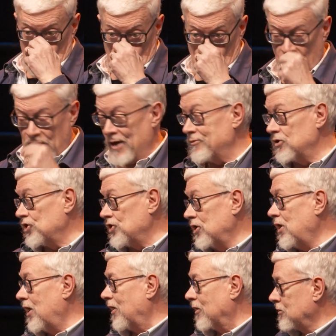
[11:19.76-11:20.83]
when I was
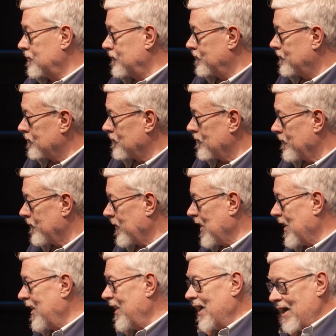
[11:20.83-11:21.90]
young,
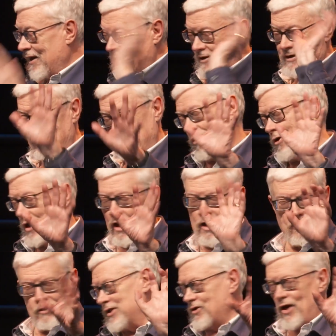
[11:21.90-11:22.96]
I had all
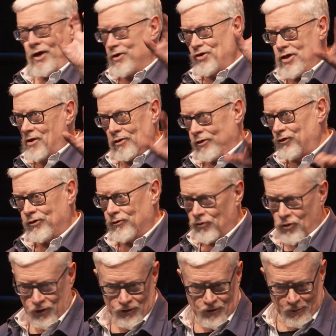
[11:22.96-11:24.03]
these ideals, of
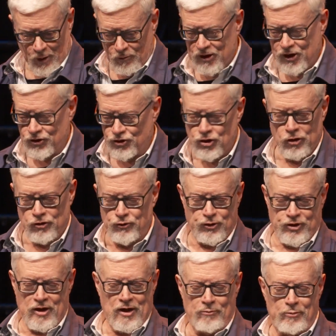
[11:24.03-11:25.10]
course, about what the church was
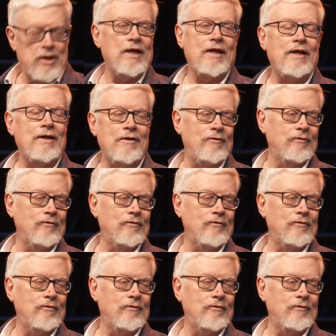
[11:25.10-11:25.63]
going to be,